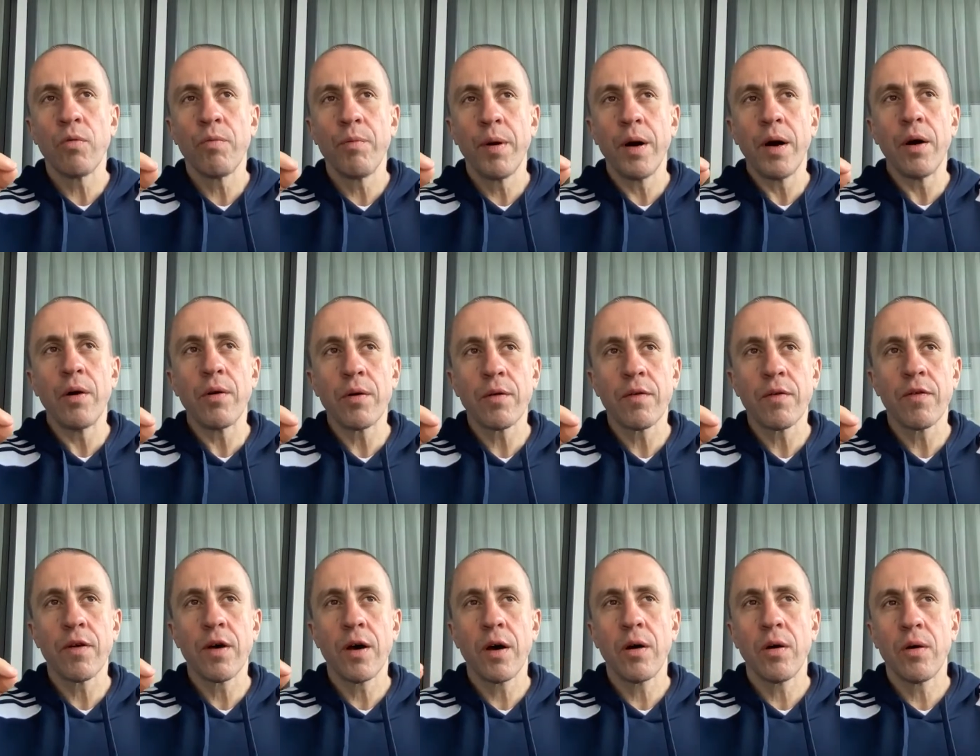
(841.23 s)
of
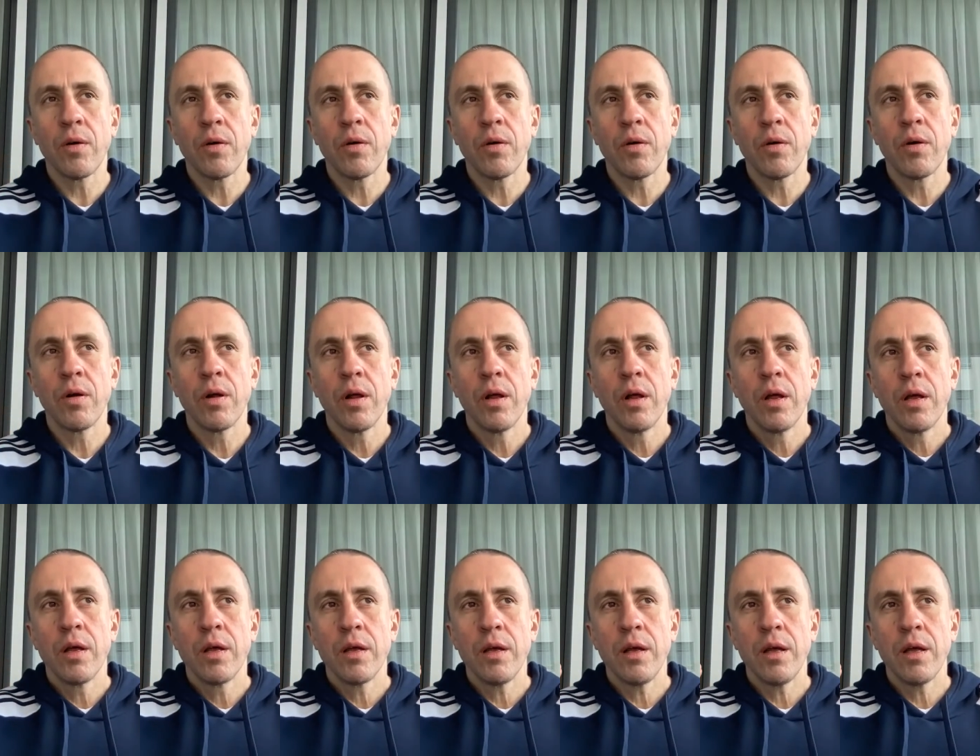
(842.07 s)
Power DAO
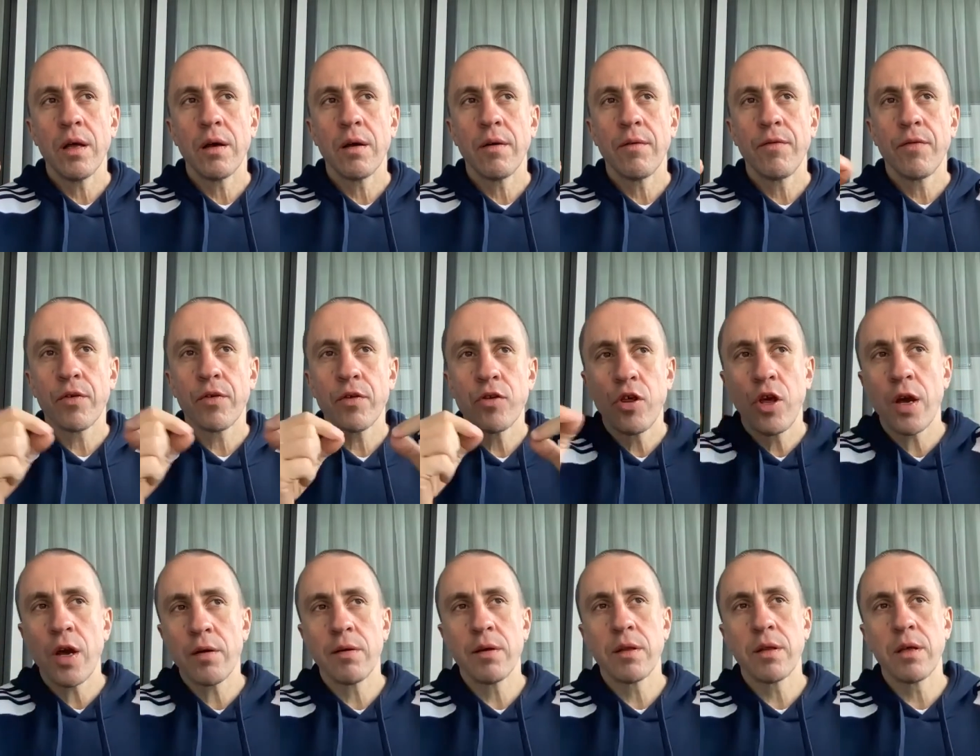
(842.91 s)
for
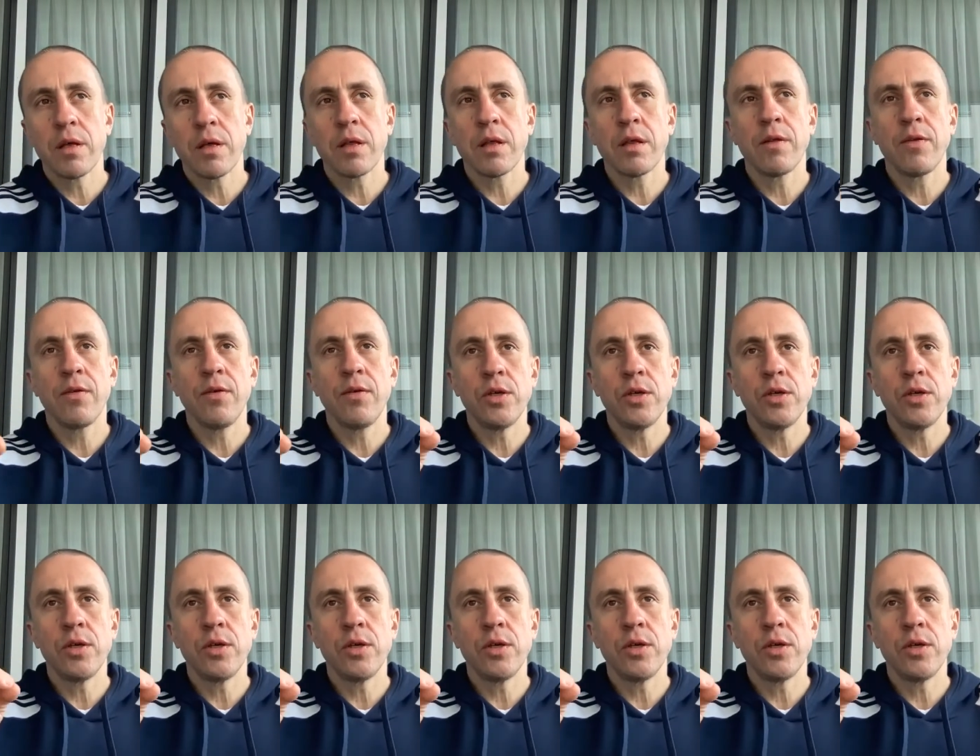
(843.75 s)
charities,